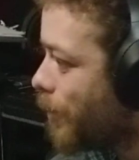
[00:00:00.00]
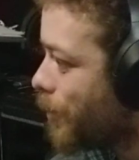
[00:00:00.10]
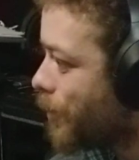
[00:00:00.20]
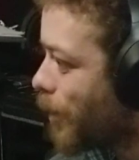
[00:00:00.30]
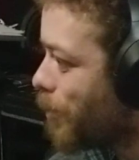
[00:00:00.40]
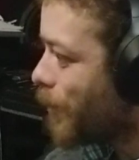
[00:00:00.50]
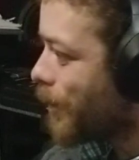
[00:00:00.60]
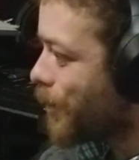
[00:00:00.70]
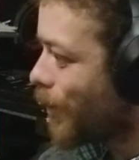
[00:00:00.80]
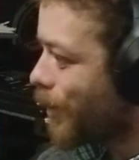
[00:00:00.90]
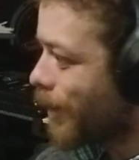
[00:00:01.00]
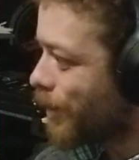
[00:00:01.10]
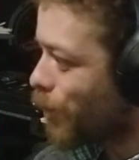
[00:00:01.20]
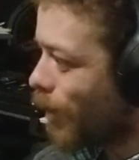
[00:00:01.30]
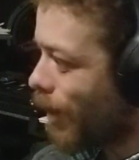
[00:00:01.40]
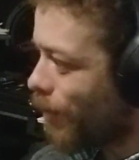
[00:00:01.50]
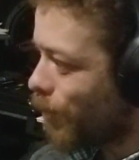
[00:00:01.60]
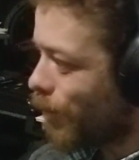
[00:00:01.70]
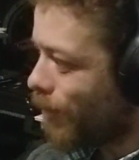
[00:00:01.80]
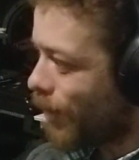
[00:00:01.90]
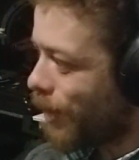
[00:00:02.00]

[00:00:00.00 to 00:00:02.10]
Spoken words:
some feature on it. I guess wherever